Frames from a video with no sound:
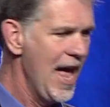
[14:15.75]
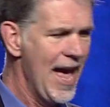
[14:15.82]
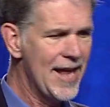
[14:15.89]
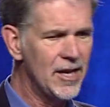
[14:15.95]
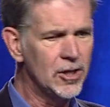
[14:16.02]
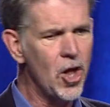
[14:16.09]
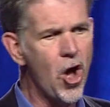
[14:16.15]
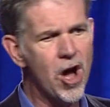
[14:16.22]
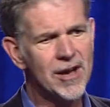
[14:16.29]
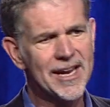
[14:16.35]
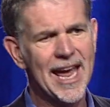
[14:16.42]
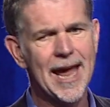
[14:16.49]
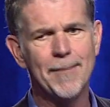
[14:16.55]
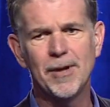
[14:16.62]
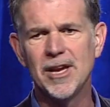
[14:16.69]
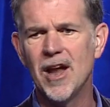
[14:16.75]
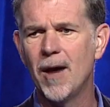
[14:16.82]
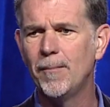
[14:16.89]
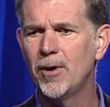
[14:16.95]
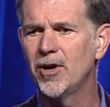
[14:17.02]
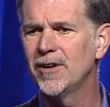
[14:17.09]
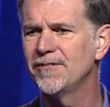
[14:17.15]
And along came a
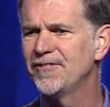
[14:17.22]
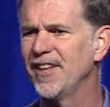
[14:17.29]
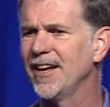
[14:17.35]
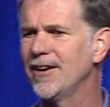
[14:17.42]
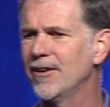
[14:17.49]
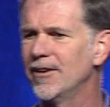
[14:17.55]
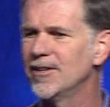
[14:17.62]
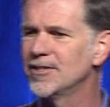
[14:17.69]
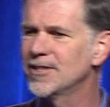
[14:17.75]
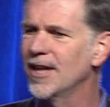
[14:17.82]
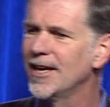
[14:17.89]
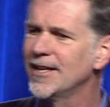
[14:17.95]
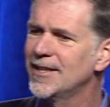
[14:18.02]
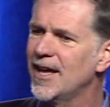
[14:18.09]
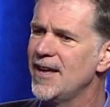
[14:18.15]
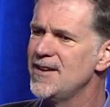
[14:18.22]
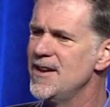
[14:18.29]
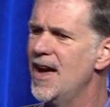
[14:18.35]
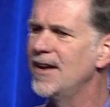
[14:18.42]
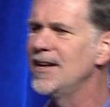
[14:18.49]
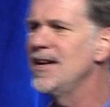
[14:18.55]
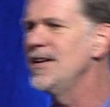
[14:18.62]
number of thinkers like the
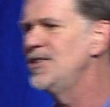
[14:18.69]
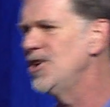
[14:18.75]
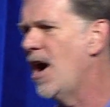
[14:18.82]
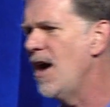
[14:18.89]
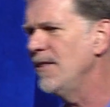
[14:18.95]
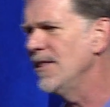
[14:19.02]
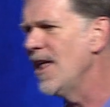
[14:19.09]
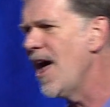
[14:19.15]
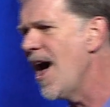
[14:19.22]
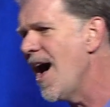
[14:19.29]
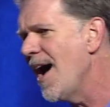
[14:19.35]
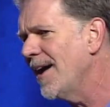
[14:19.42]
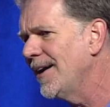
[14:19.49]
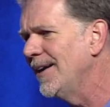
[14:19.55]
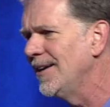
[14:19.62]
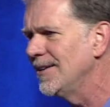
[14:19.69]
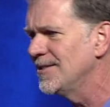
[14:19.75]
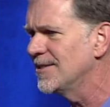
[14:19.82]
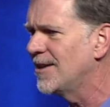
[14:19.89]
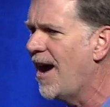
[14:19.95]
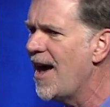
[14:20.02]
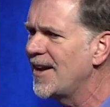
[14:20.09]
nutty John Locke, a
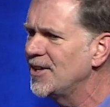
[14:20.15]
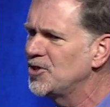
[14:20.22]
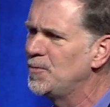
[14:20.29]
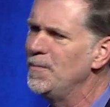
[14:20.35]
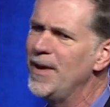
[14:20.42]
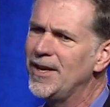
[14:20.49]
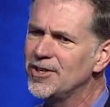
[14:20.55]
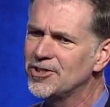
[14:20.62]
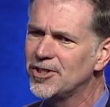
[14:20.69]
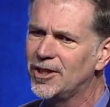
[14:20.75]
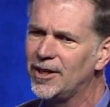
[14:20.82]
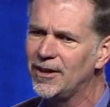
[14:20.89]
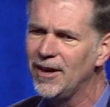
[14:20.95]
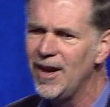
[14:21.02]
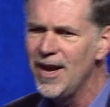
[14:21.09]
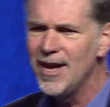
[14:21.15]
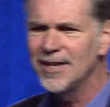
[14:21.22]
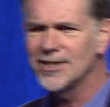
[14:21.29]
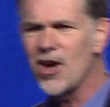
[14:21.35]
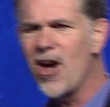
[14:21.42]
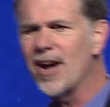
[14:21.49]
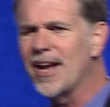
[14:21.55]
Scottish minister,
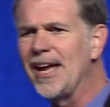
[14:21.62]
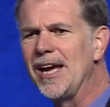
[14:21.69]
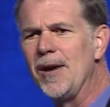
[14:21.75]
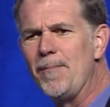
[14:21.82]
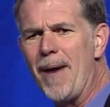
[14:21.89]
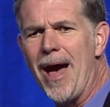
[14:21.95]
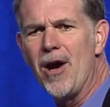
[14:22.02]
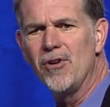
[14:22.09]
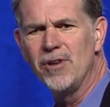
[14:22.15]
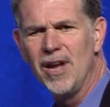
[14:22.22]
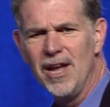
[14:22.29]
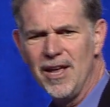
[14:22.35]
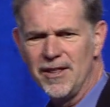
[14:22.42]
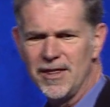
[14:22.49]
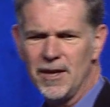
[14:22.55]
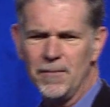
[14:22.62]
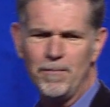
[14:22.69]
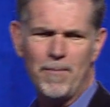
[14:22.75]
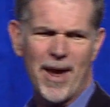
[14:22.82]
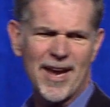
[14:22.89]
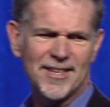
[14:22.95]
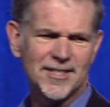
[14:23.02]
talking about the
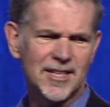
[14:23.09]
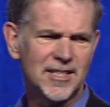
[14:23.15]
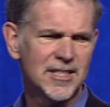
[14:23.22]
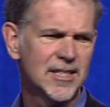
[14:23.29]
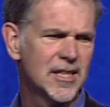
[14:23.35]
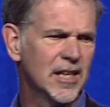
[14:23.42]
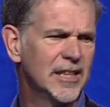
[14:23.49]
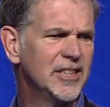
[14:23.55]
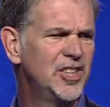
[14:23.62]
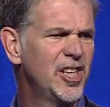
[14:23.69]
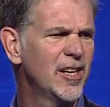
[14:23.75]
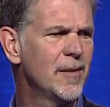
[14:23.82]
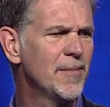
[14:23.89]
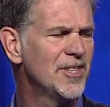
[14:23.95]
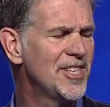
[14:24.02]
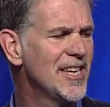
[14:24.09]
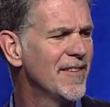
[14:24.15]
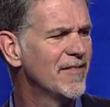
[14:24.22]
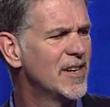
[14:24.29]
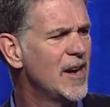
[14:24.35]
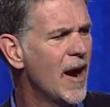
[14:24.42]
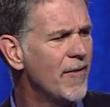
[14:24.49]
basis, the legitimacy
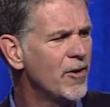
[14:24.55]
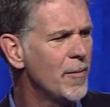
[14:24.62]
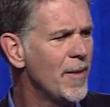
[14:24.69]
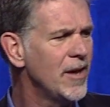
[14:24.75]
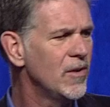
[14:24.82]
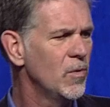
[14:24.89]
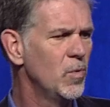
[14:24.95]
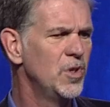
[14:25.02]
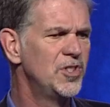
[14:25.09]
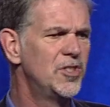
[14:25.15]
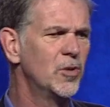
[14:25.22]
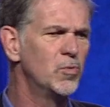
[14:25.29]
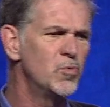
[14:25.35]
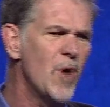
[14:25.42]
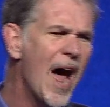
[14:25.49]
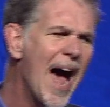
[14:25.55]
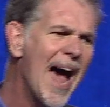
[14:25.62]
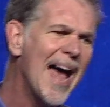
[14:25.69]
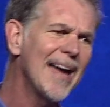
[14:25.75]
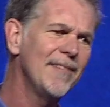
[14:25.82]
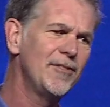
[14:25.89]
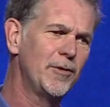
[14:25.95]
of government was
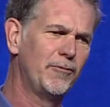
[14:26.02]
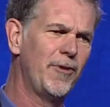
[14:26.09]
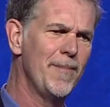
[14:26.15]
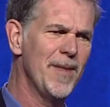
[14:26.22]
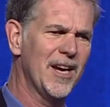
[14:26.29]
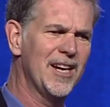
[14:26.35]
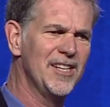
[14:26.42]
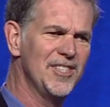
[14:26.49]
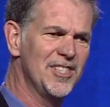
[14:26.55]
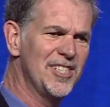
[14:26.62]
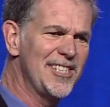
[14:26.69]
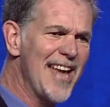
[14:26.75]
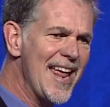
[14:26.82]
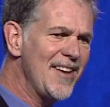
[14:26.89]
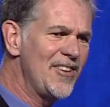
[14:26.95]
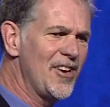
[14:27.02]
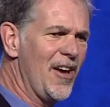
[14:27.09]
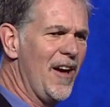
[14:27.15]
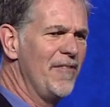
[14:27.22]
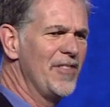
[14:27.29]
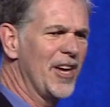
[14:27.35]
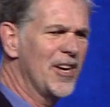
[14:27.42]
derived from the consent
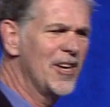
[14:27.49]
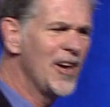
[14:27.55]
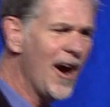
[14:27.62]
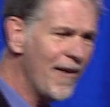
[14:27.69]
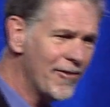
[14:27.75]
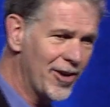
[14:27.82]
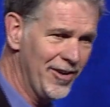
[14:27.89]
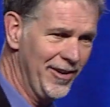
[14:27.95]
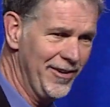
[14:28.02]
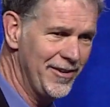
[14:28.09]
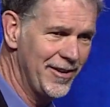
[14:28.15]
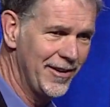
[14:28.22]
of the governed.